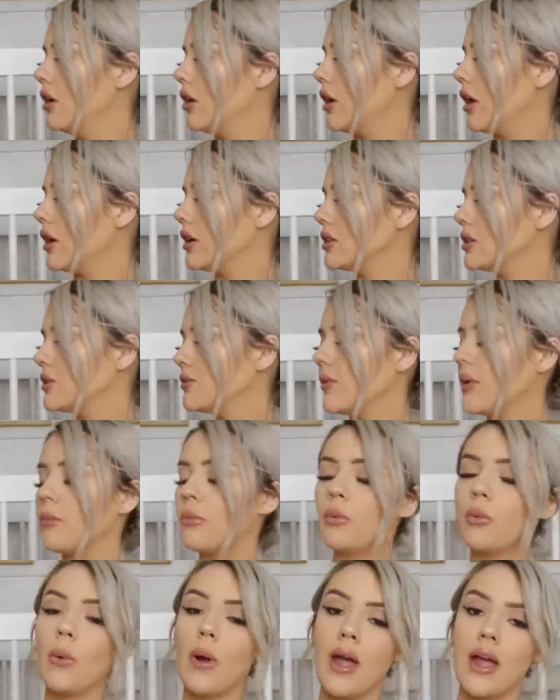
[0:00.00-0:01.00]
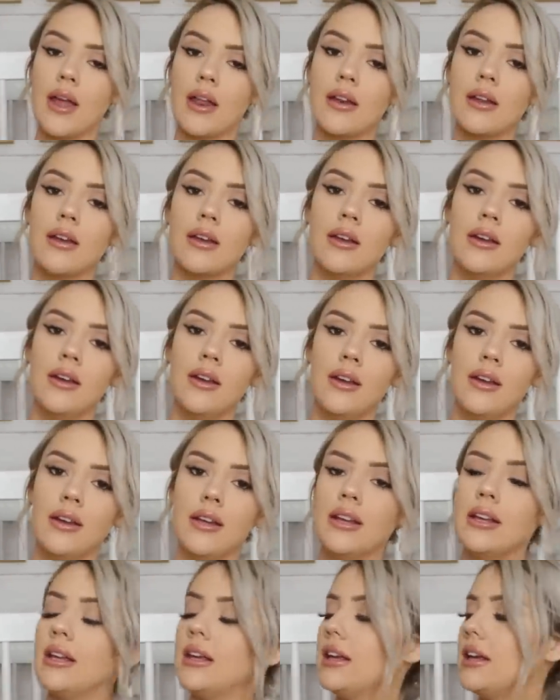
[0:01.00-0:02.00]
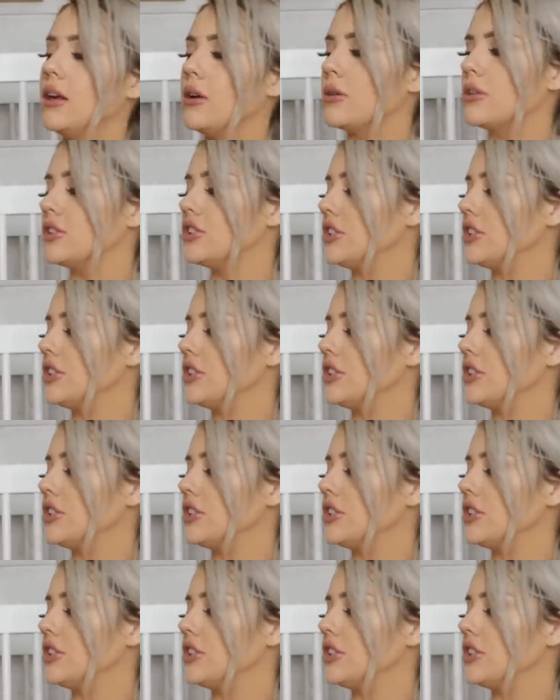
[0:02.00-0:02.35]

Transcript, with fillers: cards from when he or